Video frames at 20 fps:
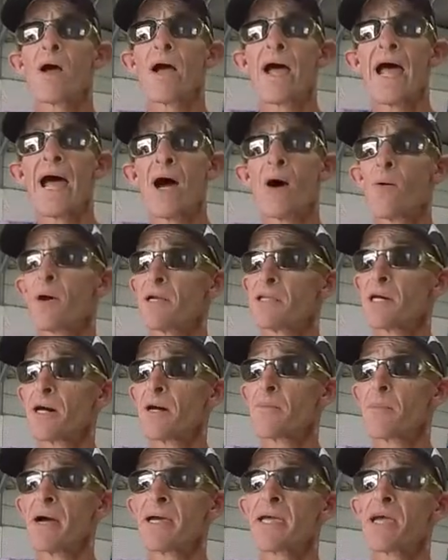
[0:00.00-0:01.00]
how I
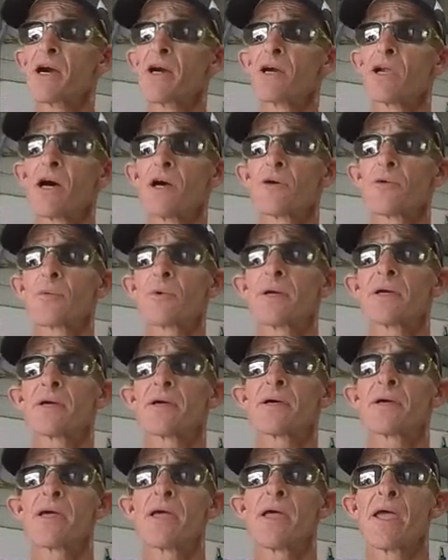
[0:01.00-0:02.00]
tie my Carolina
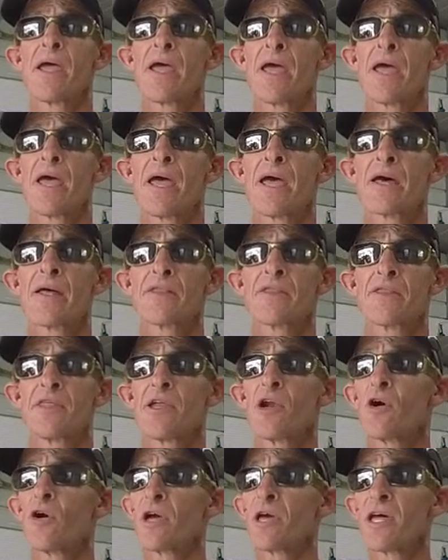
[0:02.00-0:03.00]
rig, and
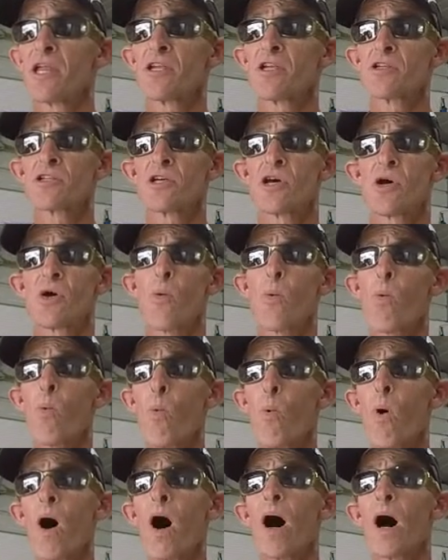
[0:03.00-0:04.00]
then I'll get into
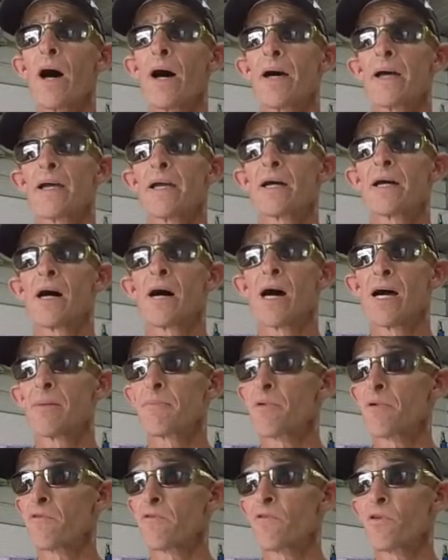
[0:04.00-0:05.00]
why I
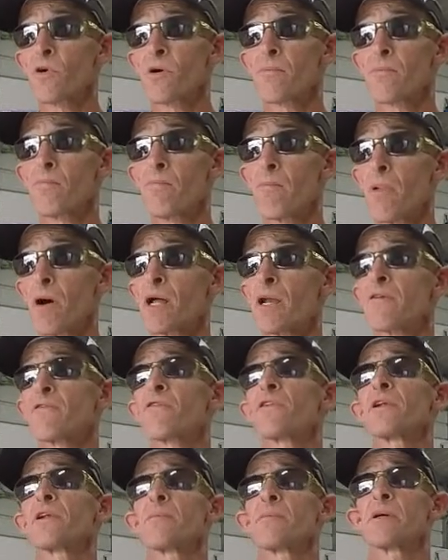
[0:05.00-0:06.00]
prefer
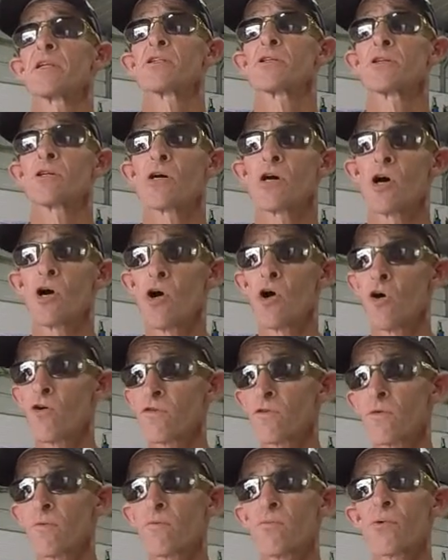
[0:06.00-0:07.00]
monofilament
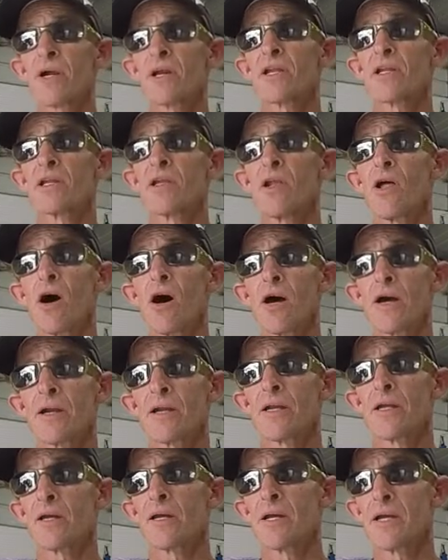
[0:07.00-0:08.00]
over braided line
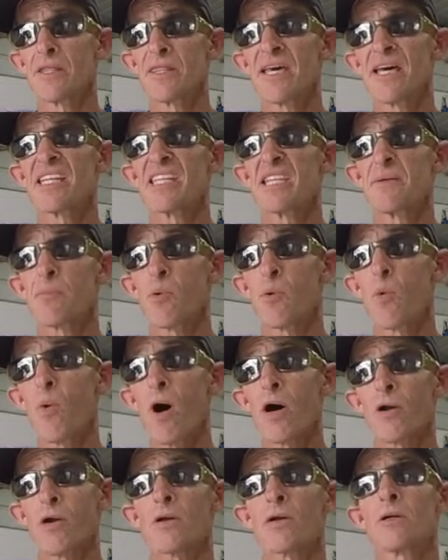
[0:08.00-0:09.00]
in that deeper
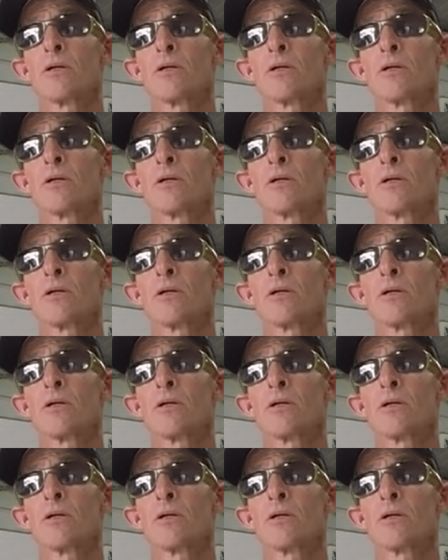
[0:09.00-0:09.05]
water.